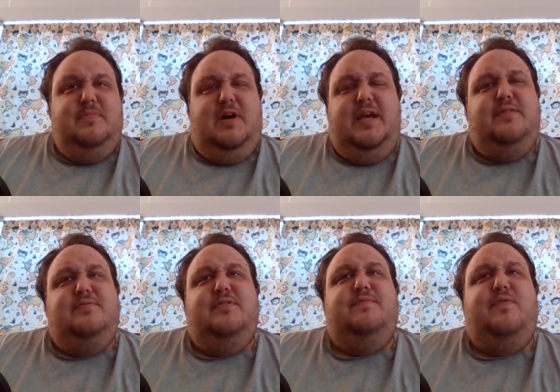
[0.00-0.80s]
Well, I
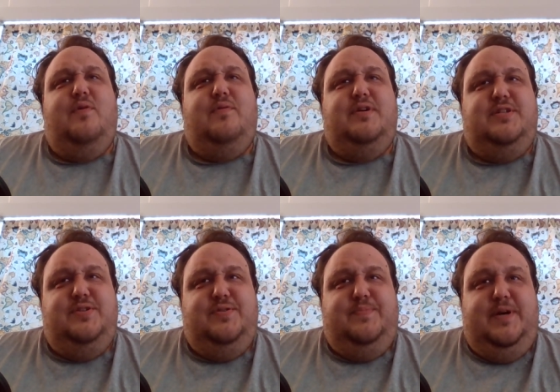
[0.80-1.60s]
don't look forward
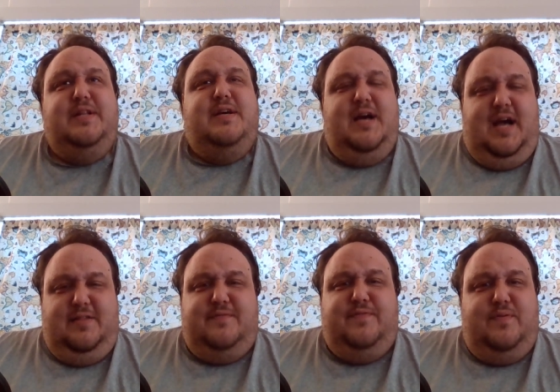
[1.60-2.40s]
to, but
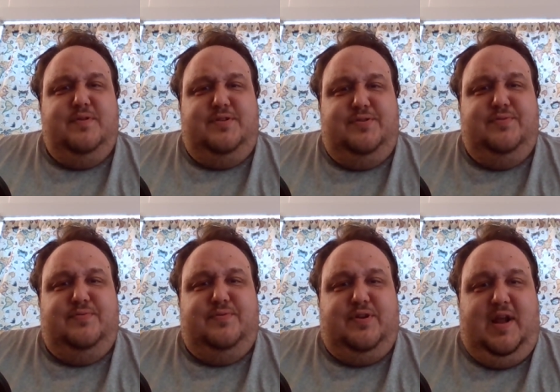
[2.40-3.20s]
I look forward
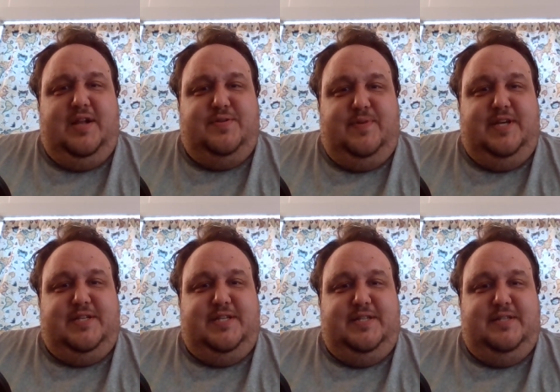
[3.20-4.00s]
to the
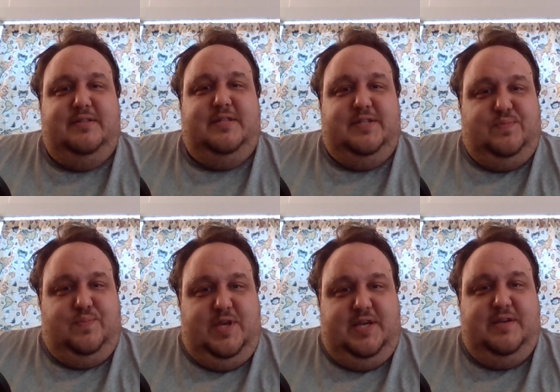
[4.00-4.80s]
graduation this
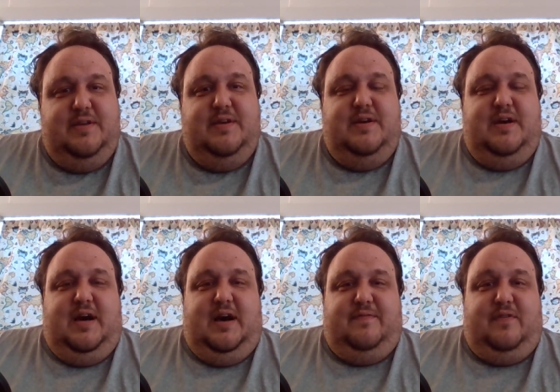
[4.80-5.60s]
week
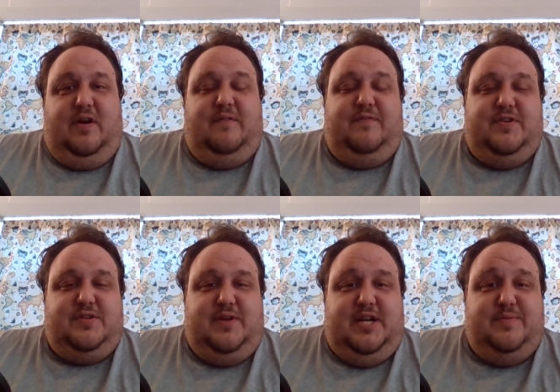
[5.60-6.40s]
uh, for our
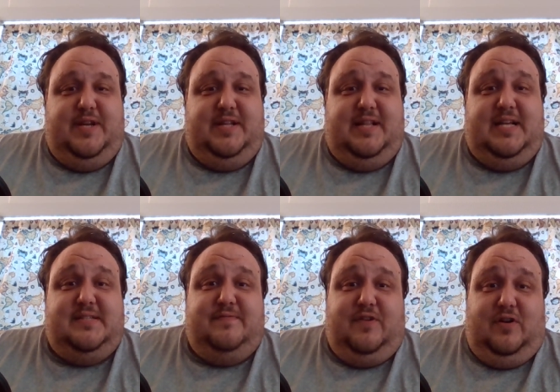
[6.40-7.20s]
first graduating
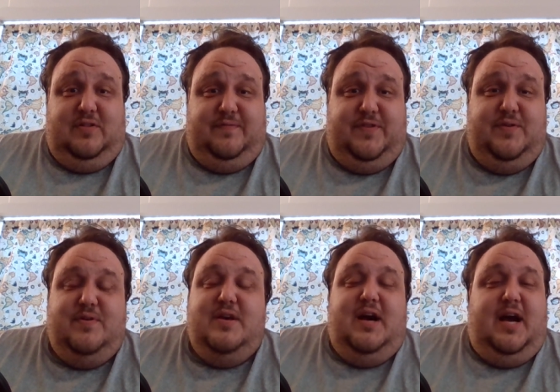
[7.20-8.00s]
class and for all of
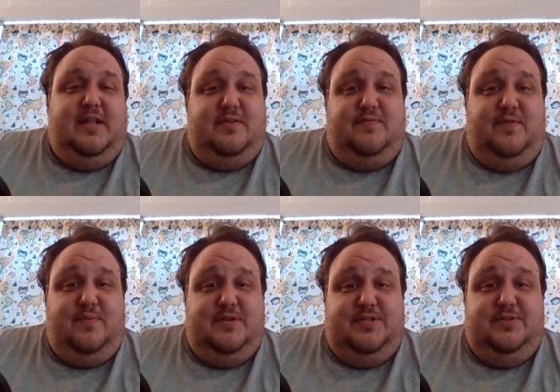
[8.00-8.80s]
you. I look
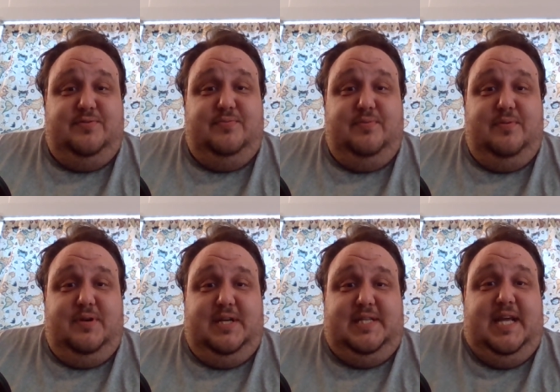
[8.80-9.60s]
forward to
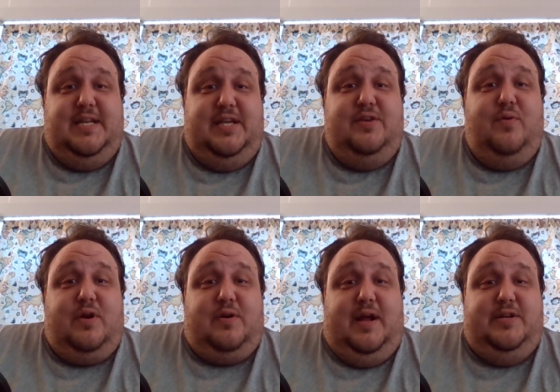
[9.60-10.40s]
attending
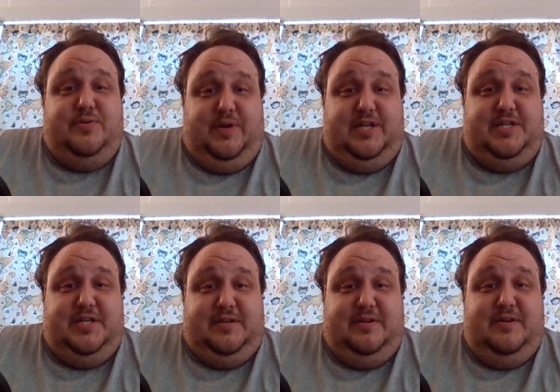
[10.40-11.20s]
your
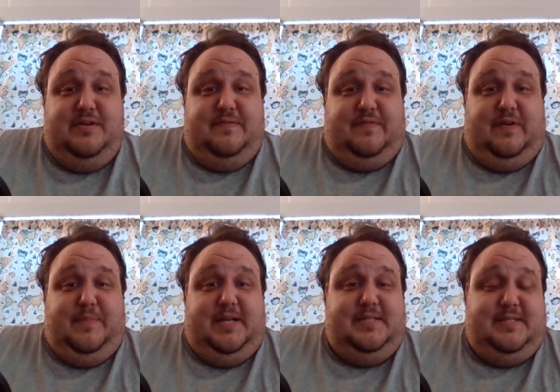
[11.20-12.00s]
graduation
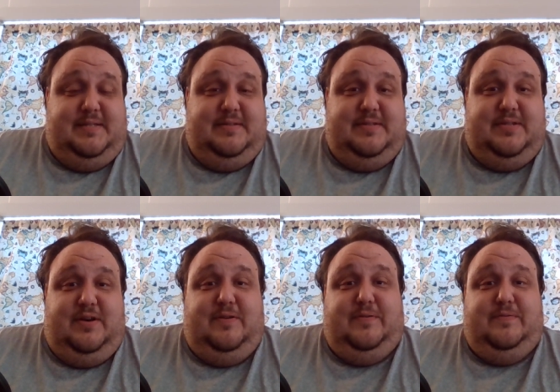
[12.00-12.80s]
from us.
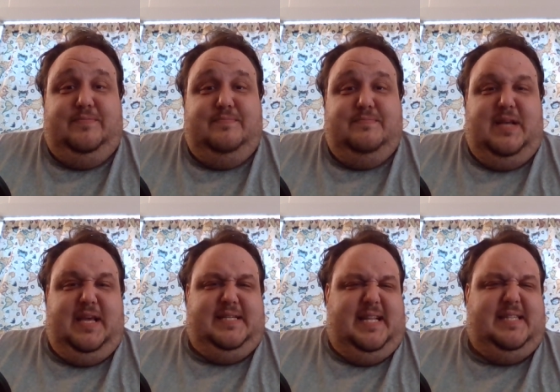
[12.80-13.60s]
So I
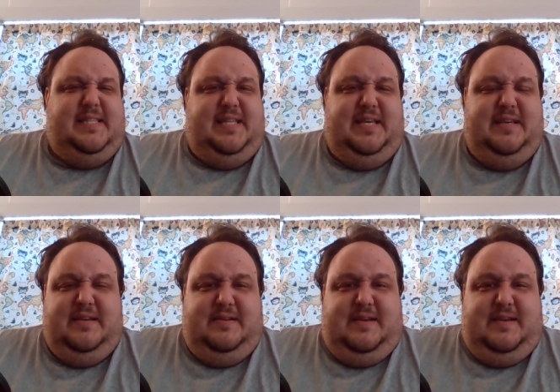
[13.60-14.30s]
guess that's the